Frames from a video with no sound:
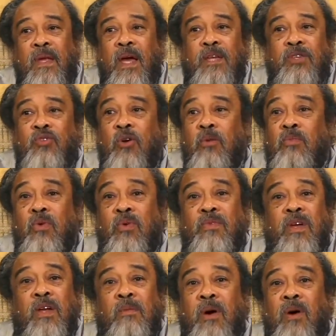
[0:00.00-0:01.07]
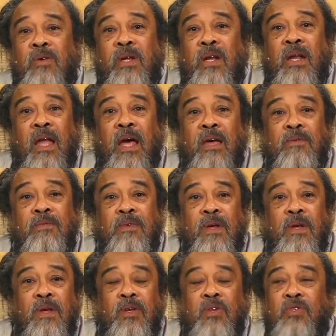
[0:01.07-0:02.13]
as you're moving about in life,
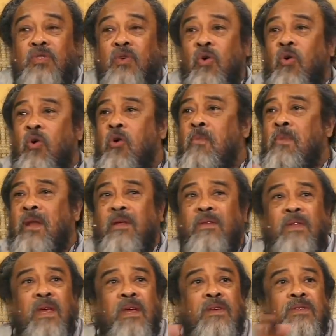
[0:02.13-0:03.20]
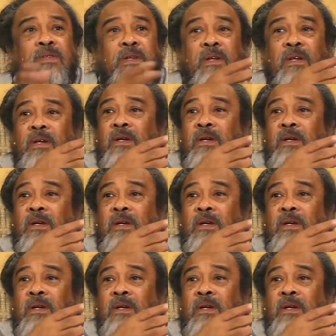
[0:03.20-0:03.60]
so many things